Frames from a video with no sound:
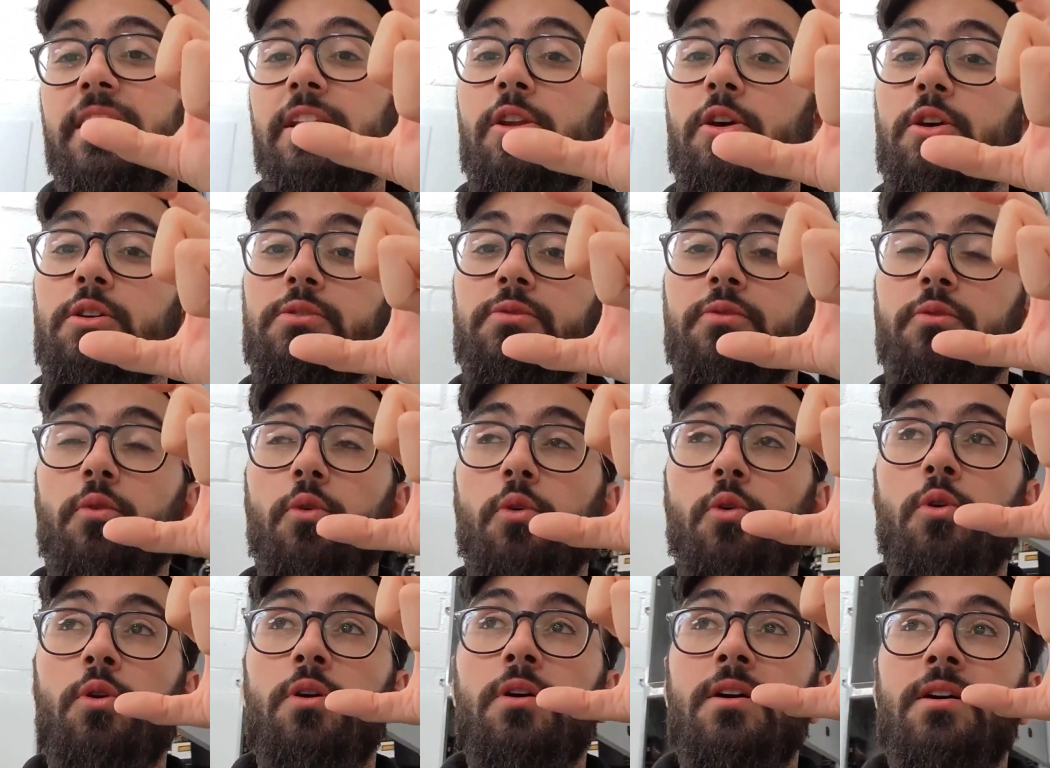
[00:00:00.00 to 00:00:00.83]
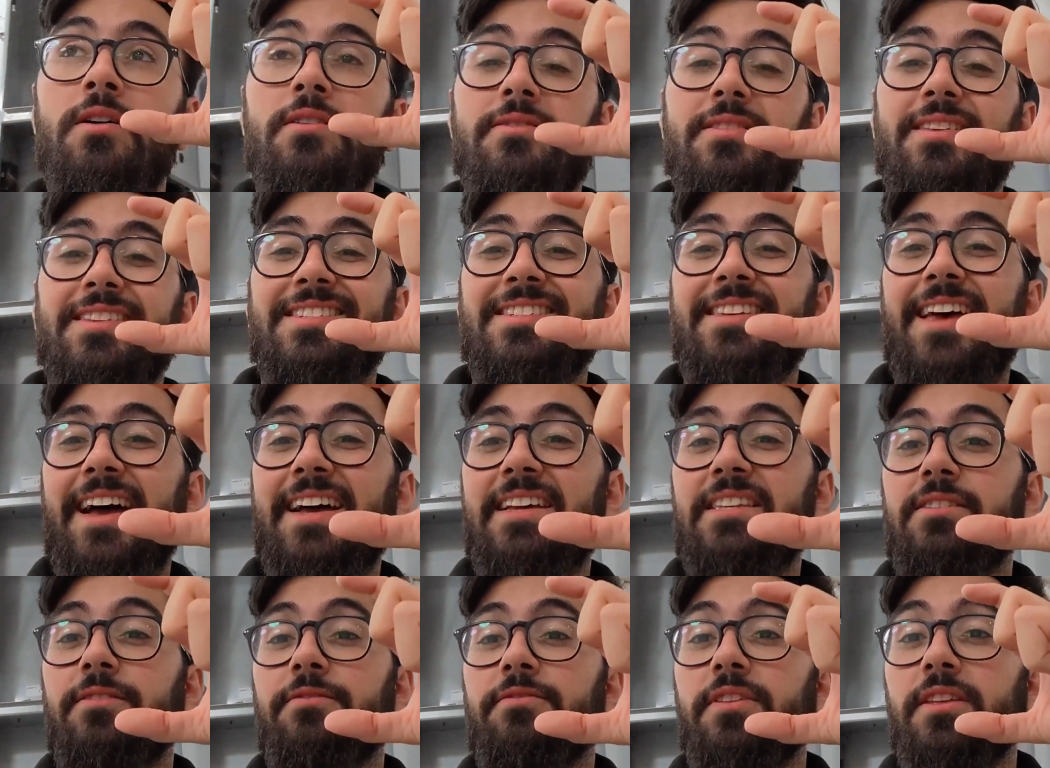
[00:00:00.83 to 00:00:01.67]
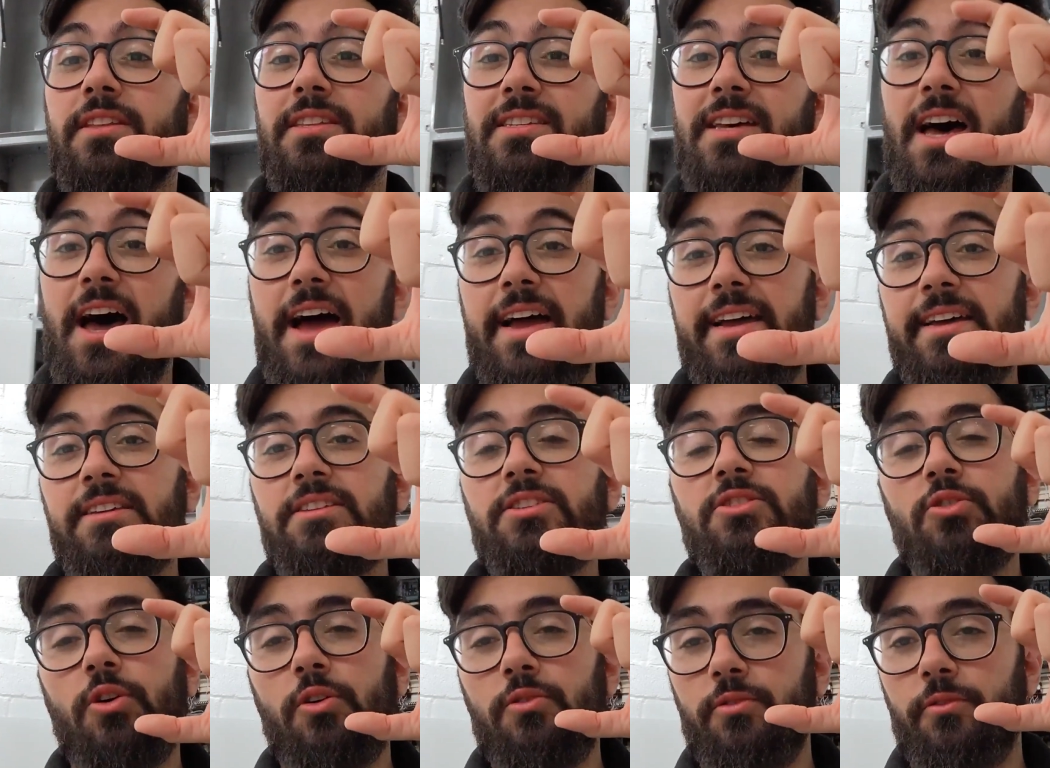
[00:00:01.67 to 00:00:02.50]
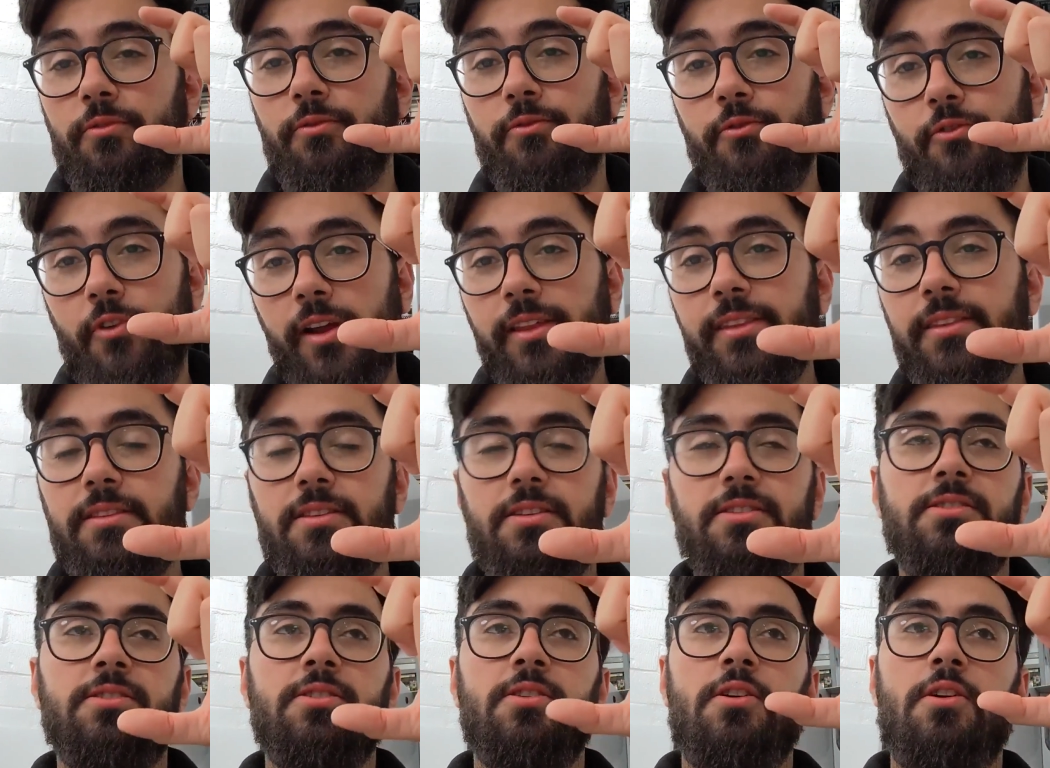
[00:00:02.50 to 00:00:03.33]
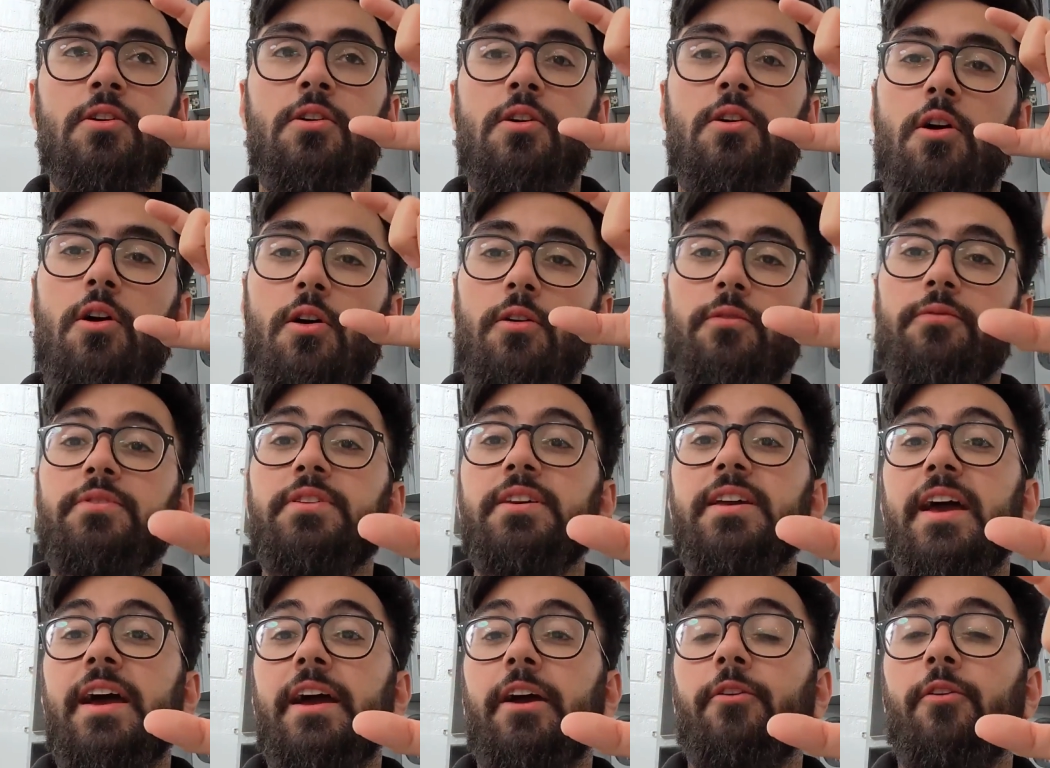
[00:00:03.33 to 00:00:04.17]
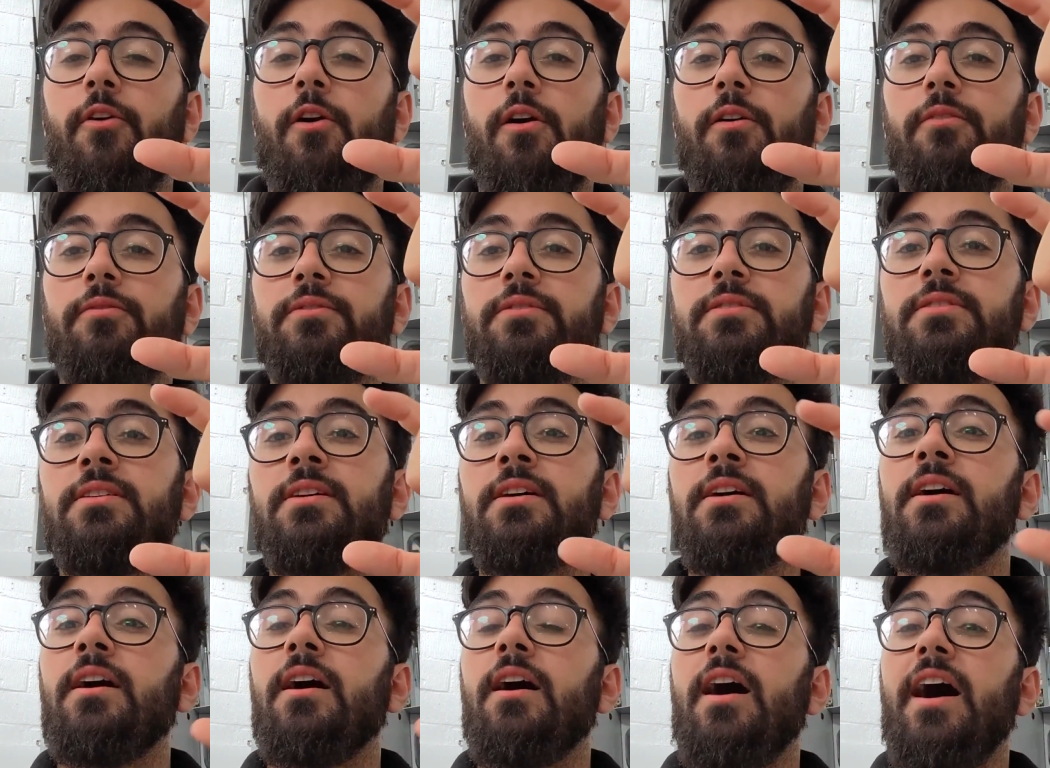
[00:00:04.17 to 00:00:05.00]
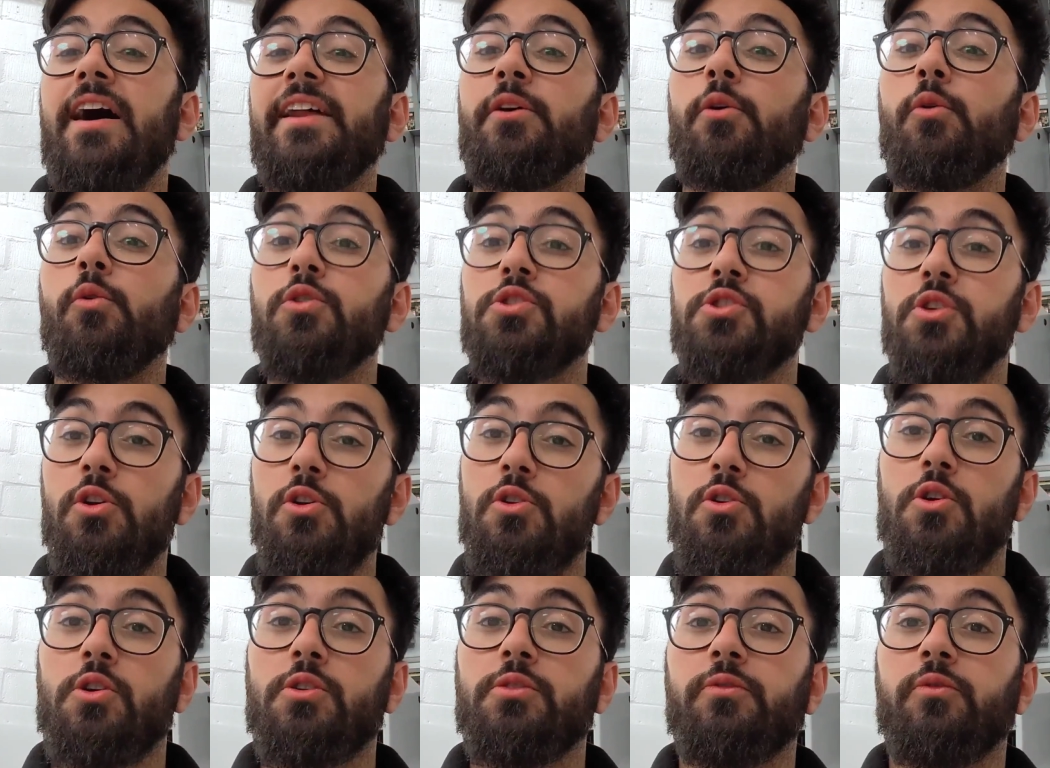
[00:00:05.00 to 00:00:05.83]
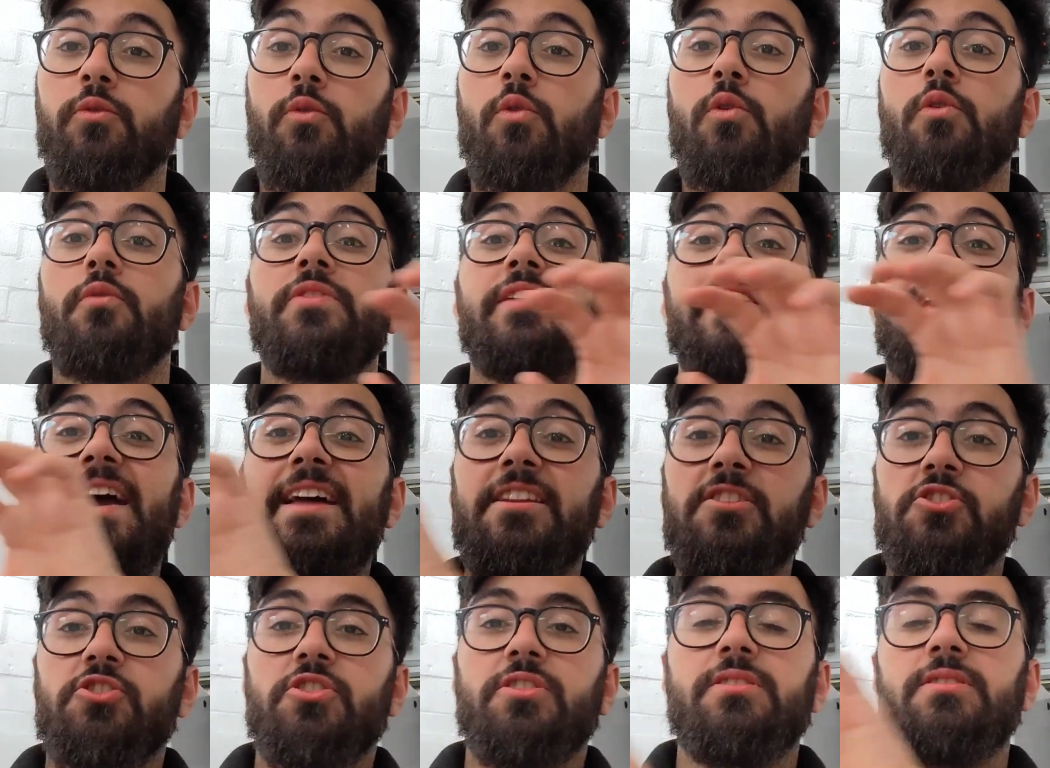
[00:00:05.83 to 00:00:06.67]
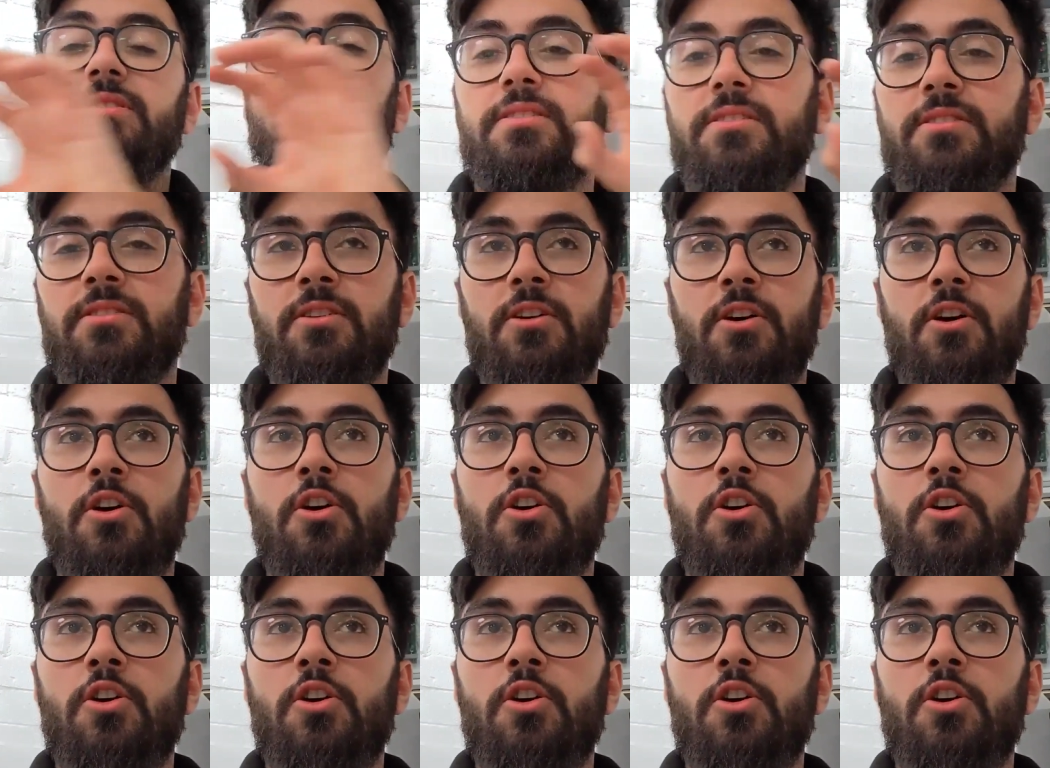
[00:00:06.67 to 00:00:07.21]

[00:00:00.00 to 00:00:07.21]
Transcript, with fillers: It looks for the size of the tires on the front of the aircraft, and it also looks for the engines.